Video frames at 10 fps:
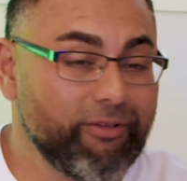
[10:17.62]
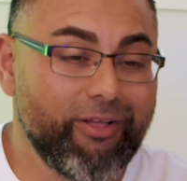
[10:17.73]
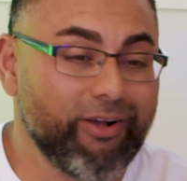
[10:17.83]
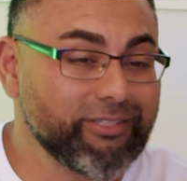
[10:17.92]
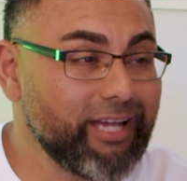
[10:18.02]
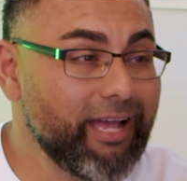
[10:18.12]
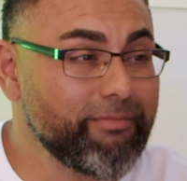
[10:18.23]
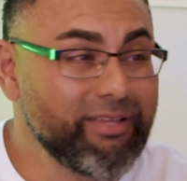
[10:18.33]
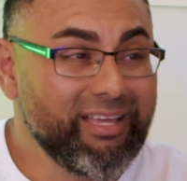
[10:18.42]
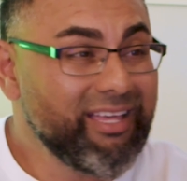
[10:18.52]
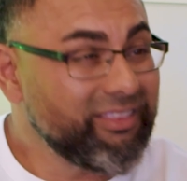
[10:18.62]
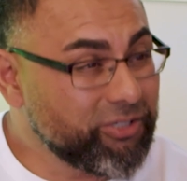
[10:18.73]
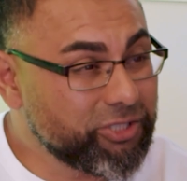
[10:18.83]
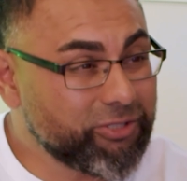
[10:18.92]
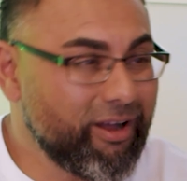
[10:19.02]
a long time.
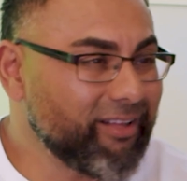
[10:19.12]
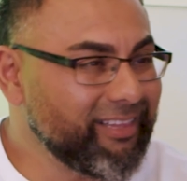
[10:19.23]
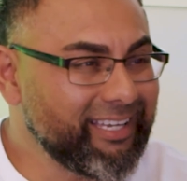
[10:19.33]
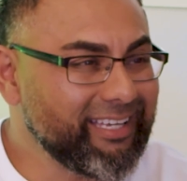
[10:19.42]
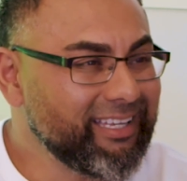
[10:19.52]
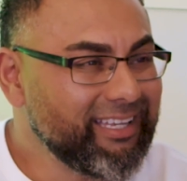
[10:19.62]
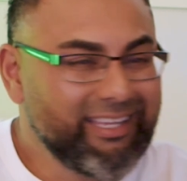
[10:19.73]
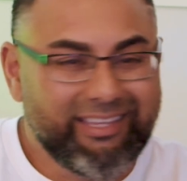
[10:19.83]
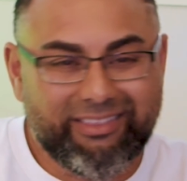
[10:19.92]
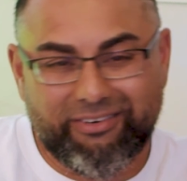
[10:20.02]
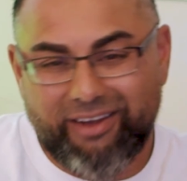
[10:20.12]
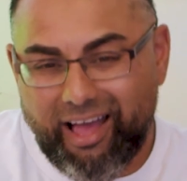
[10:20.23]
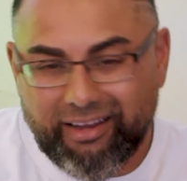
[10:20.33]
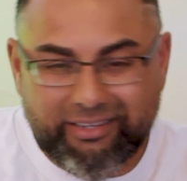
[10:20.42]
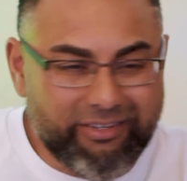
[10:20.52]
They're struggling. They're
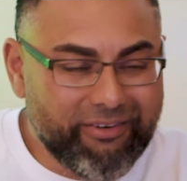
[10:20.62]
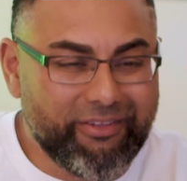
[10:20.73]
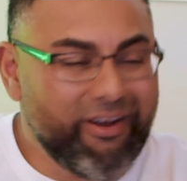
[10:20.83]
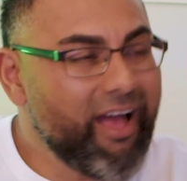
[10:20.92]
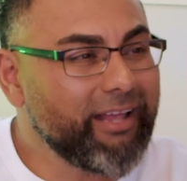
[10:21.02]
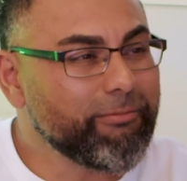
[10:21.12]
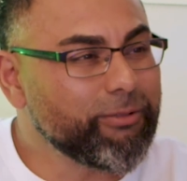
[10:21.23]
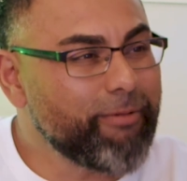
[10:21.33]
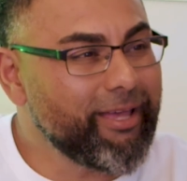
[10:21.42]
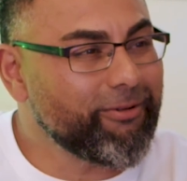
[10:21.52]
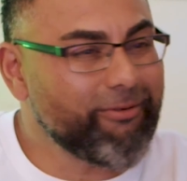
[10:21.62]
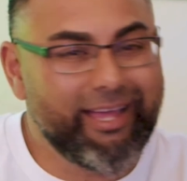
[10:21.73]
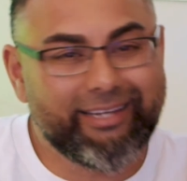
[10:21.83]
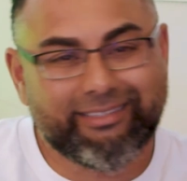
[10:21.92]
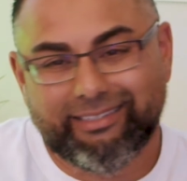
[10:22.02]
not able to pay the
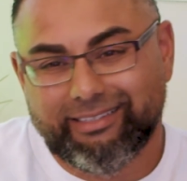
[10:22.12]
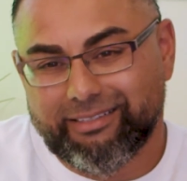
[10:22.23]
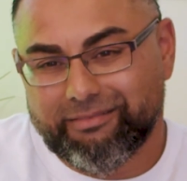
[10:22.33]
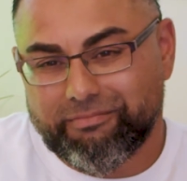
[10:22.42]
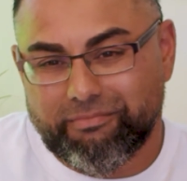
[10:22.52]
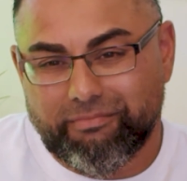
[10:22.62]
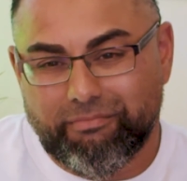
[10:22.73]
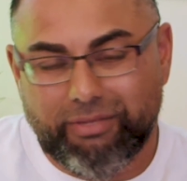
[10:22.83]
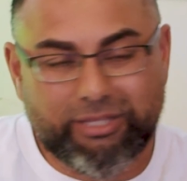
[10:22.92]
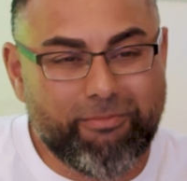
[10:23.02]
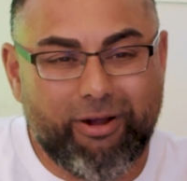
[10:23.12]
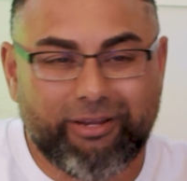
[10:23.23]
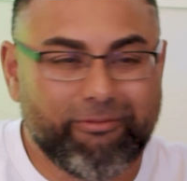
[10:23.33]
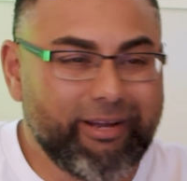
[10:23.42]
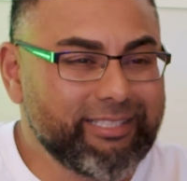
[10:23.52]
rent, but the
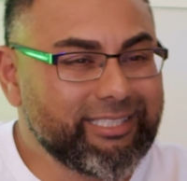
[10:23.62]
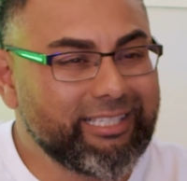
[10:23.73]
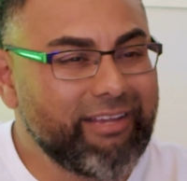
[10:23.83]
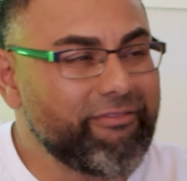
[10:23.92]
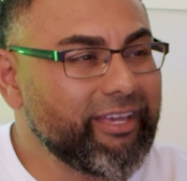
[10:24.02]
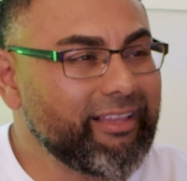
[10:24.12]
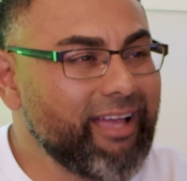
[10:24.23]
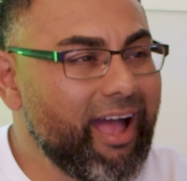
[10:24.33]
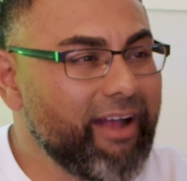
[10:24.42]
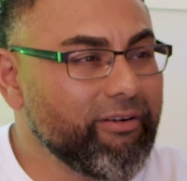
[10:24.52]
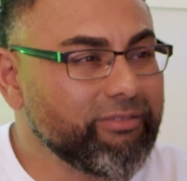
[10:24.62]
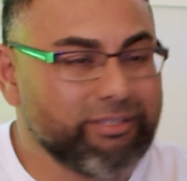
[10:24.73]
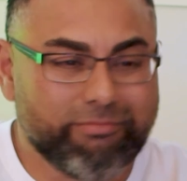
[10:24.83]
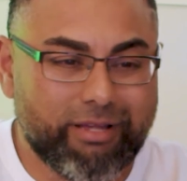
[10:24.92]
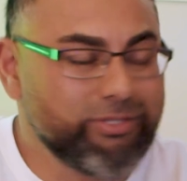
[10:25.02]
market rent is significantly higher.
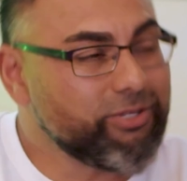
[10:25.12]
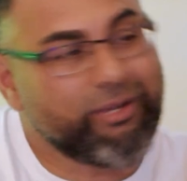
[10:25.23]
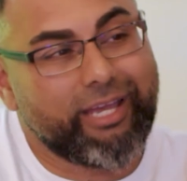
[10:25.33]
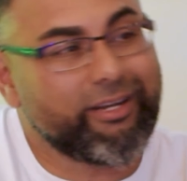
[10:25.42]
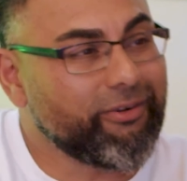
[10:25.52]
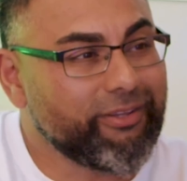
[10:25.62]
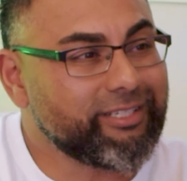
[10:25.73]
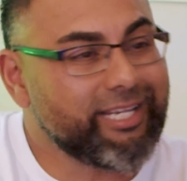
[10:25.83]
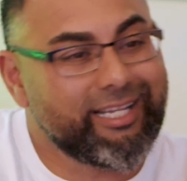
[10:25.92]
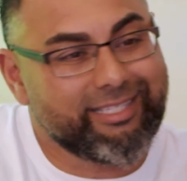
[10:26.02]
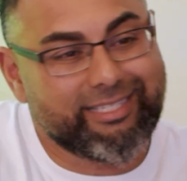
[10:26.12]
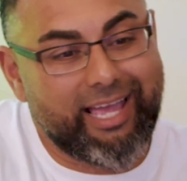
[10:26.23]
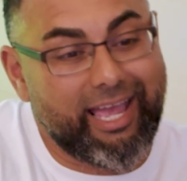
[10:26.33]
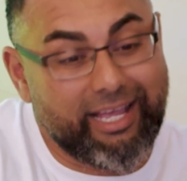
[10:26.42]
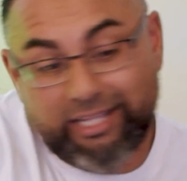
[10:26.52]
Sometimes it's okay to go to the tenant and say,
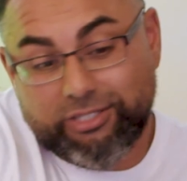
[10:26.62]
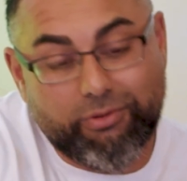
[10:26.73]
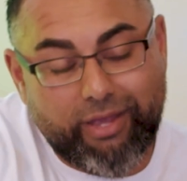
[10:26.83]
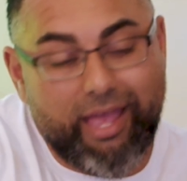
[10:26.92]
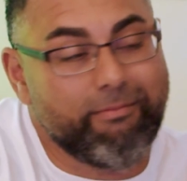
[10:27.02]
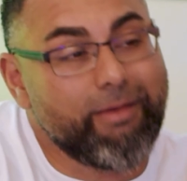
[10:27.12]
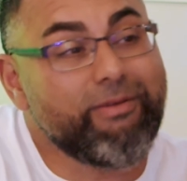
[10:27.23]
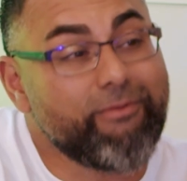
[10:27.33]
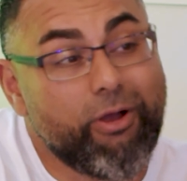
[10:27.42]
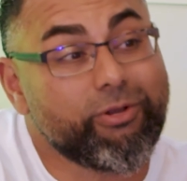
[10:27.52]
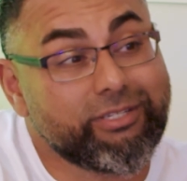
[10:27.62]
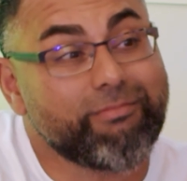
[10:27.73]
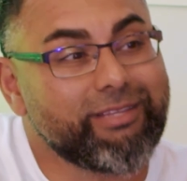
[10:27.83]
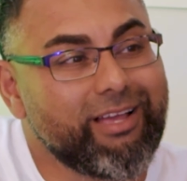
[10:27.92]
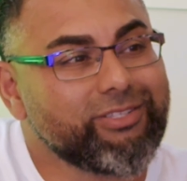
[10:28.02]
hey, it's okay. Maybe go to
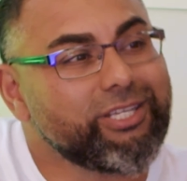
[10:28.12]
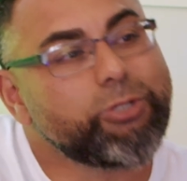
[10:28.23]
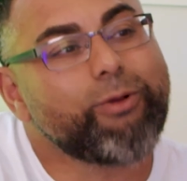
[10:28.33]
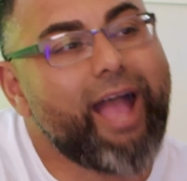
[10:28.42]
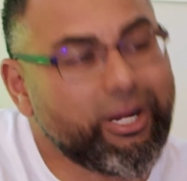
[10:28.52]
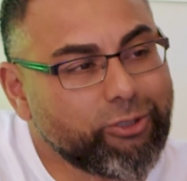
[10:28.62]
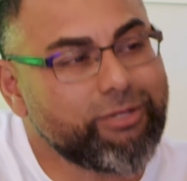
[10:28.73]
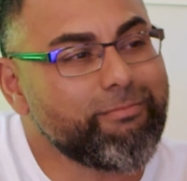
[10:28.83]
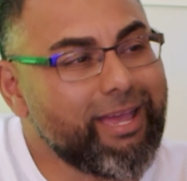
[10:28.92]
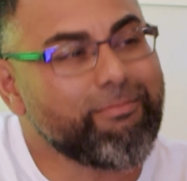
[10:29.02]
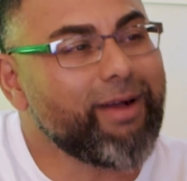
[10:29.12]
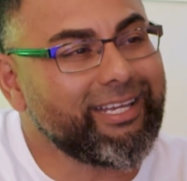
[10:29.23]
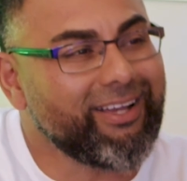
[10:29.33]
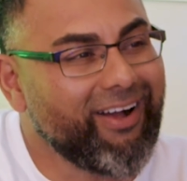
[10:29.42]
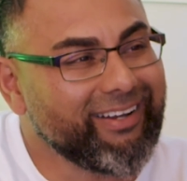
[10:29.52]
something else that you actually make
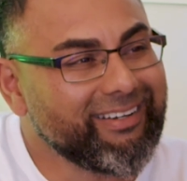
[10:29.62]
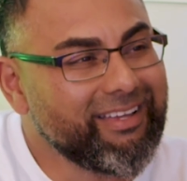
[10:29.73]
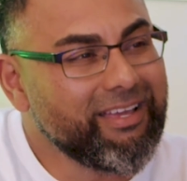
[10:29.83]
money on.